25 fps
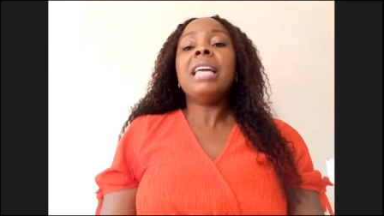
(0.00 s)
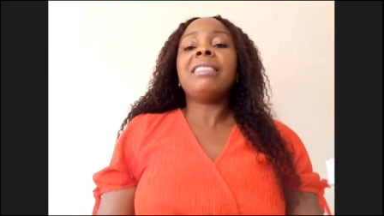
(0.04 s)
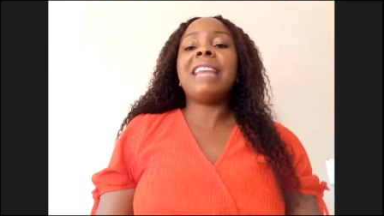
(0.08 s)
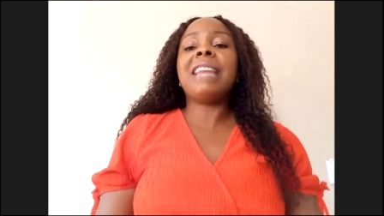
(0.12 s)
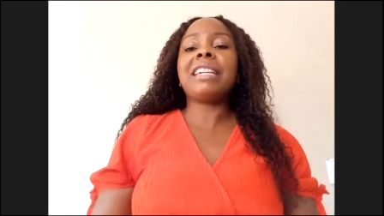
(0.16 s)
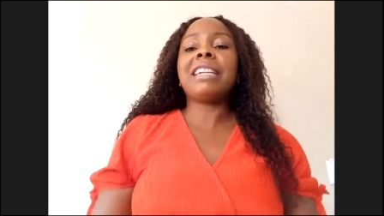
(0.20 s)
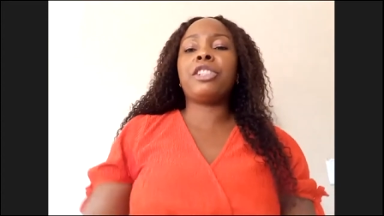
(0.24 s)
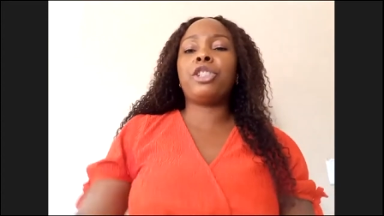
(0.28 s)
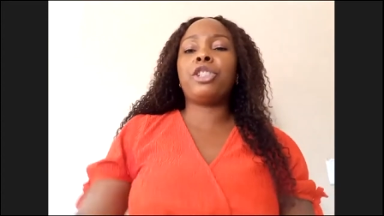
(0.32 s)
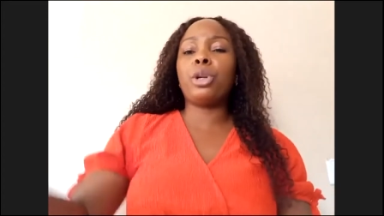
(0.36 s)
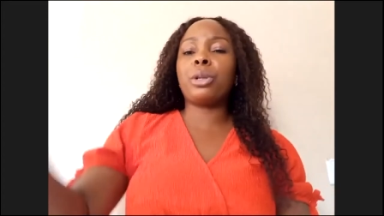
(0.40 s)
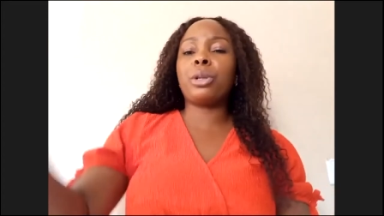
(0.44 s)

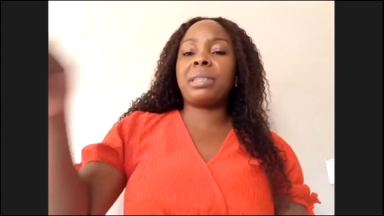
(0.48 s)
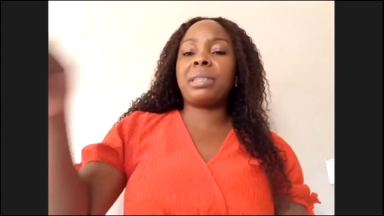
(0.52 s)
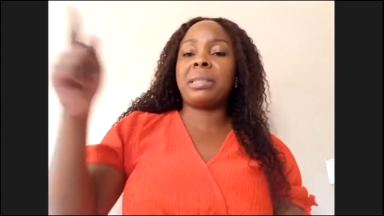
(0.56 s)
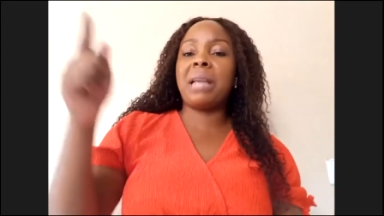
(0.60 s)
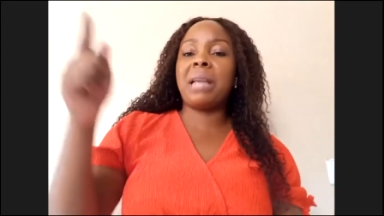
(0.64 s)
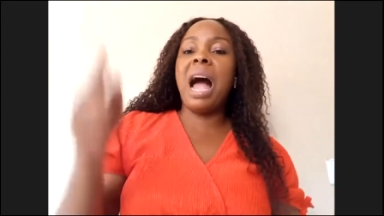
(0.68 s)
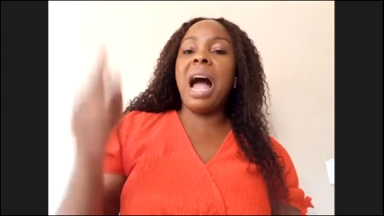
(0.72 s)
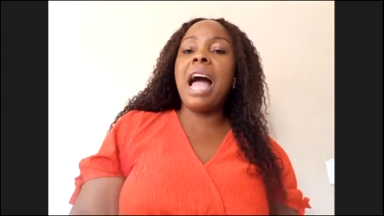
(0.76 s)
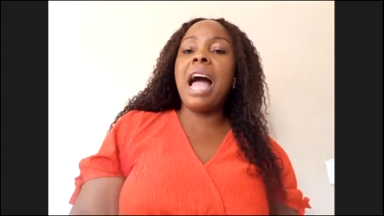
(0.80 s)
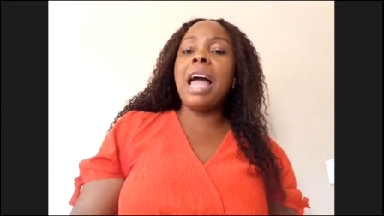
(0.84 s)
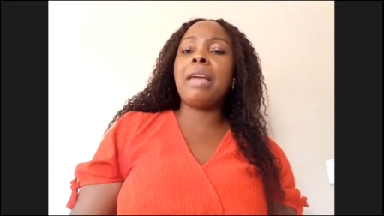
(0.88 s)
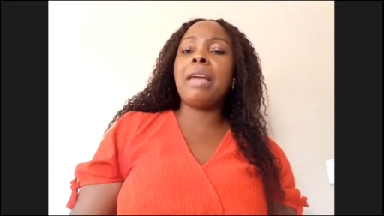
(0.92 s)
that your
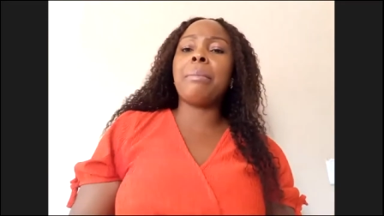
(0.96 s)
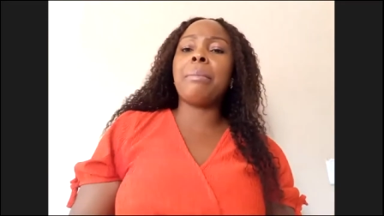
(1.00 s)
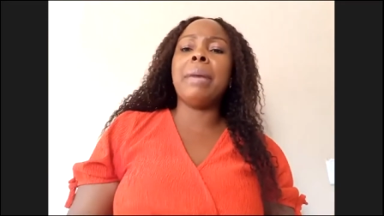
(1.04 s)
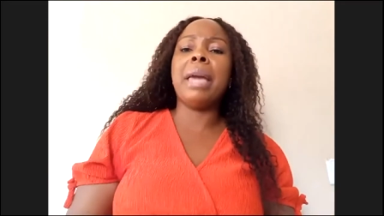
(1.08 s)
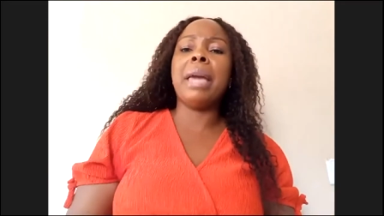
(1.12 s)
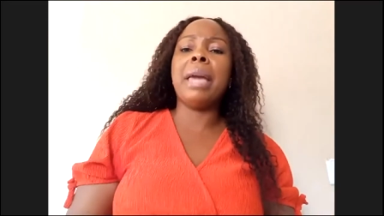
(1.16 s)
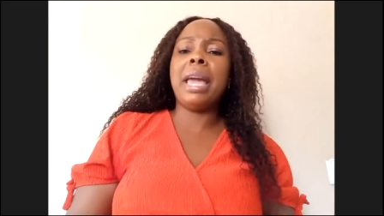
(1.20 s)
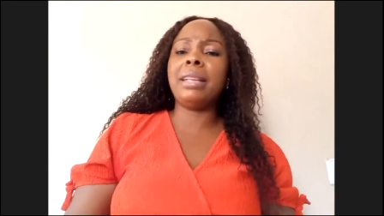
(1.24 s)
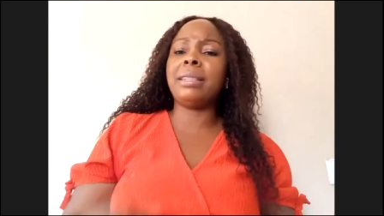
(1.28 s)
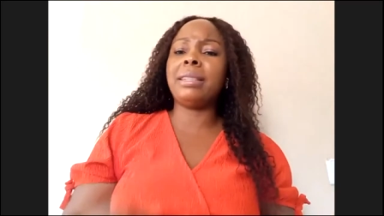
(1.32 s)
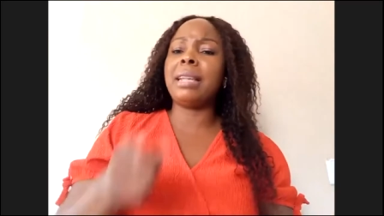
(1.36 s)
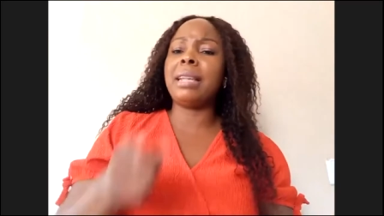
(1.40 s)
time
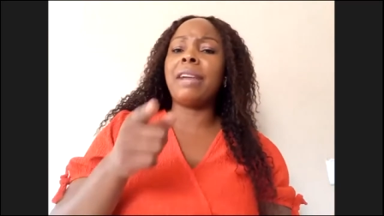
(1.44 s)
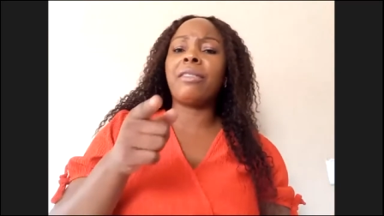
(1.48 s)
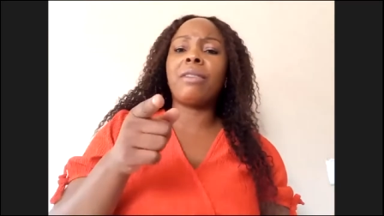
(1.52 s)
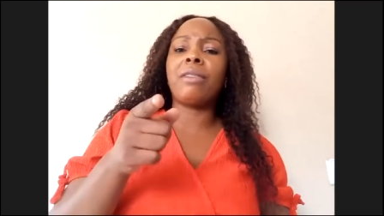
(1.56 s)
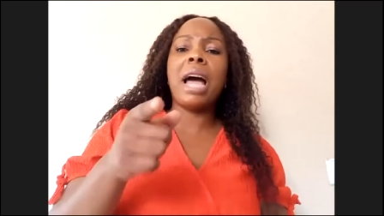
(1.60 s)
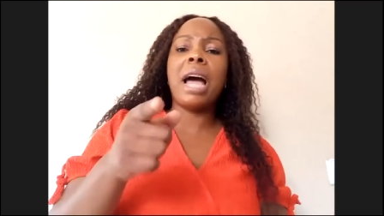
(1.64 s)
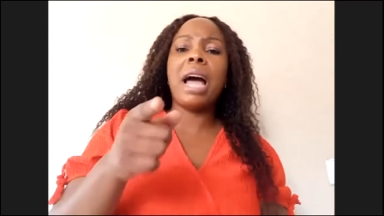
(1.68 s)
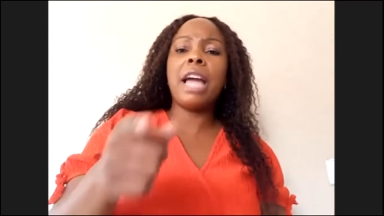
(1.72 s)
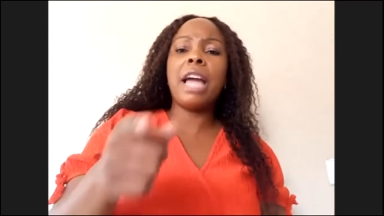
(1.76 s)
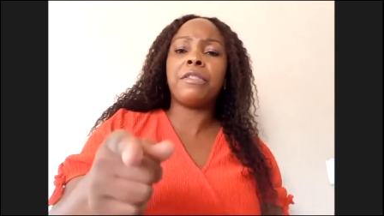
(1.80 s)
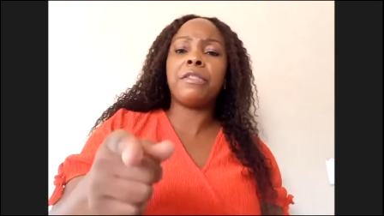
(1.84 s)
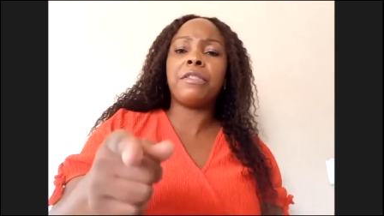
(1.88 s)
has
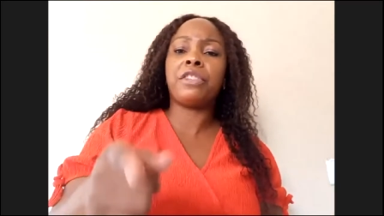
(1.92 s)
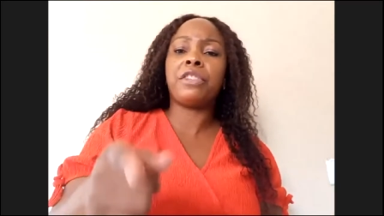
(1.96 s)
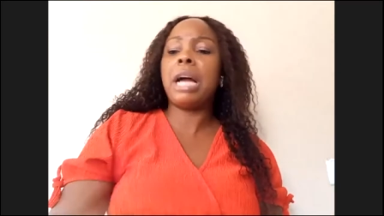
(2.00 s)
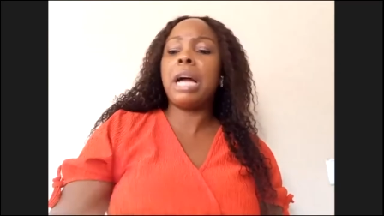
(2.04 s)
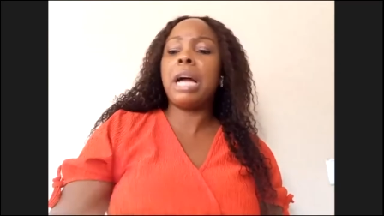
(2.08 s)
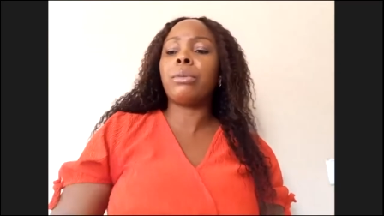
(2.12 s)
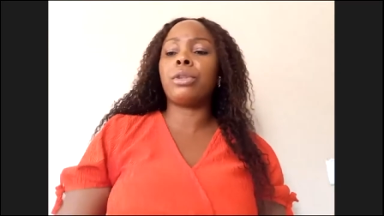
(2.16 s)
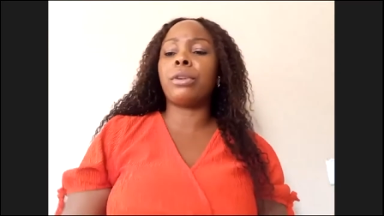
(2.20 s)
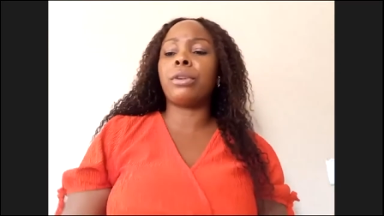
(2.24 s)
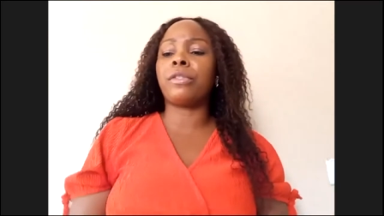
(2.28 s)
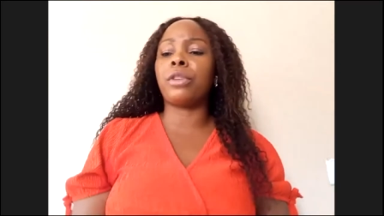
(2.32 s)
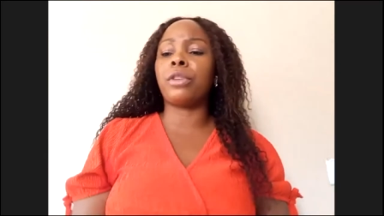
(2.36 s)
arrived,
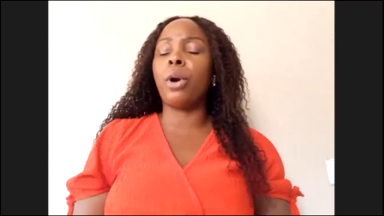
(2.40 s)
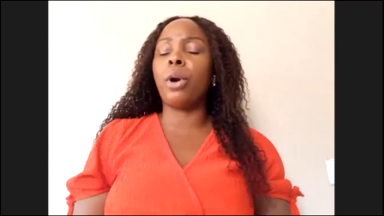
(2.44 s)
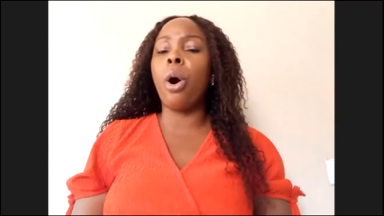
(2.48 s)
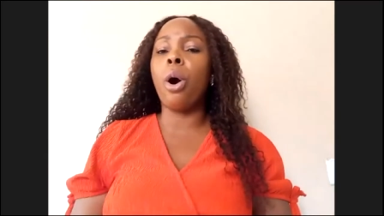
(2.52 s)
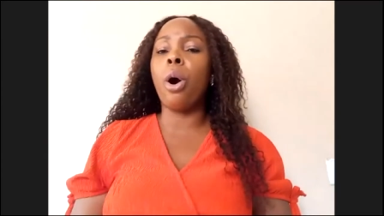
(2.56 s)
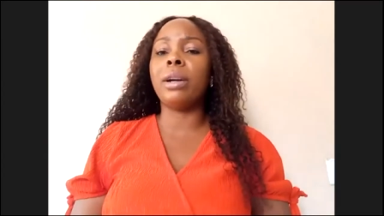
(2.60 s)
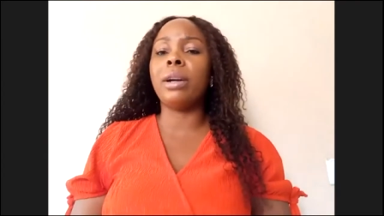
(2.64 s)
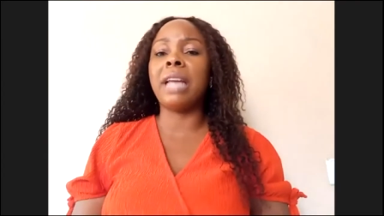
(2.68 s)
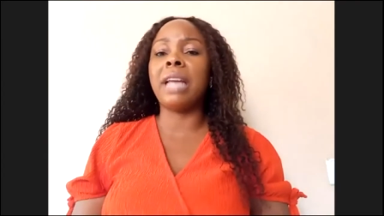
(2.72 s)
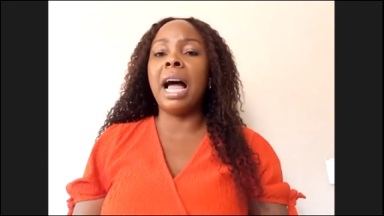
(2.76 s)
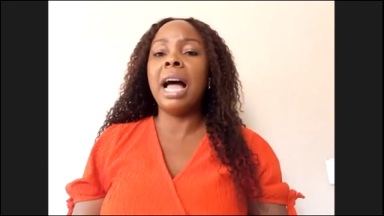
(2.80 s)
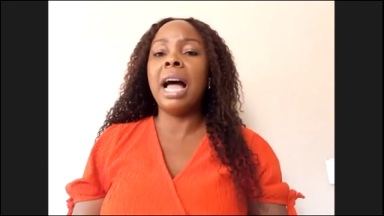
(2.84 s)
child of
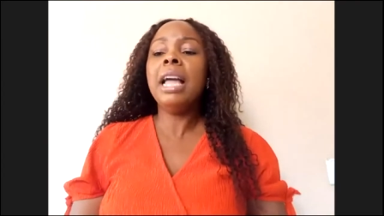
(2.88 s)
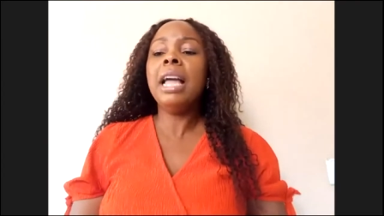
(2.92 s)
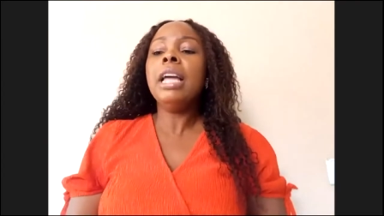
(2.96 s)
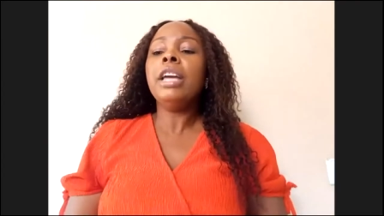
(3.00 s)
God.